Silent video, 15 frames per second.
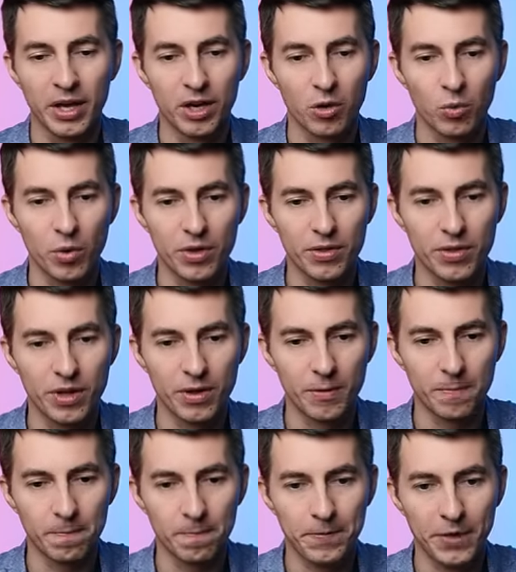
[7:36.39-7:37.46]
With the,
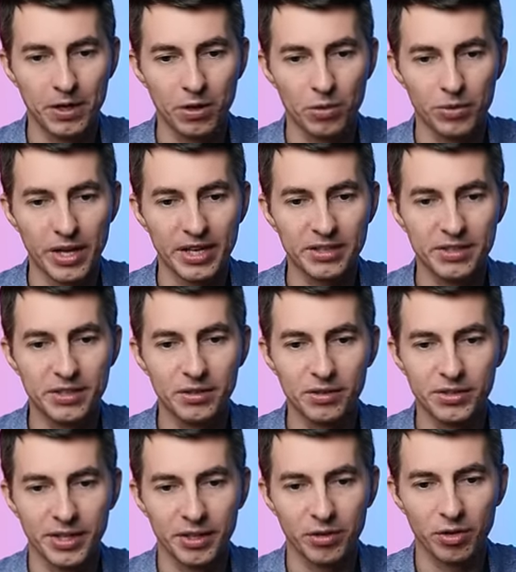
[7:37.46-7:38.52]
knight still
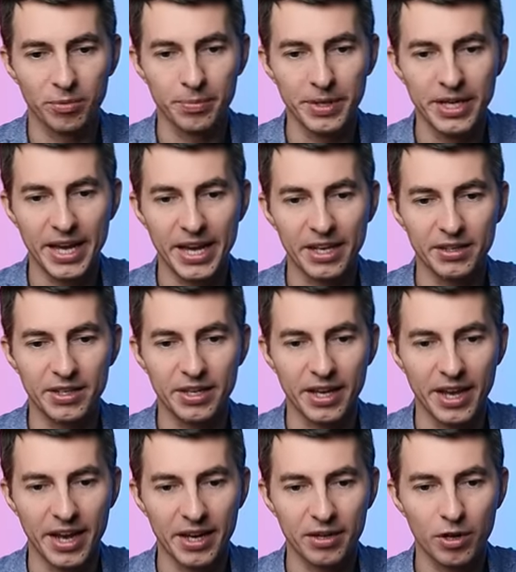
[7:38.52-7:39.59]
standing on b8, he
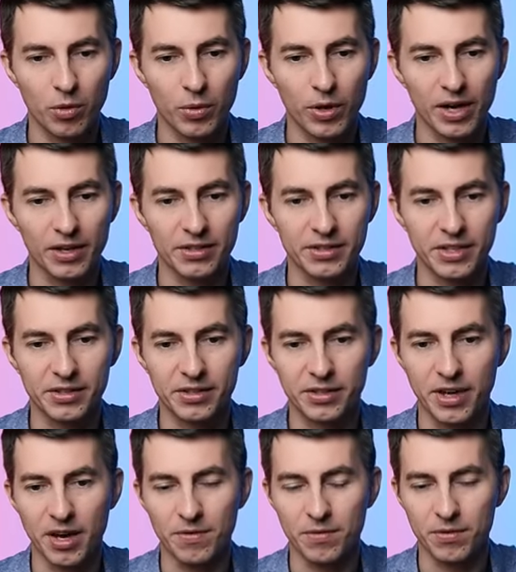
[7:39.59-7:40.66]
can go knight a6 and
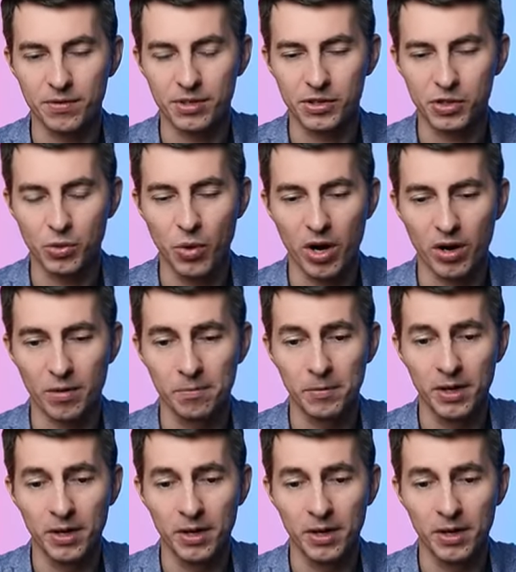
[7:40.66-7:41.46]
cover the square.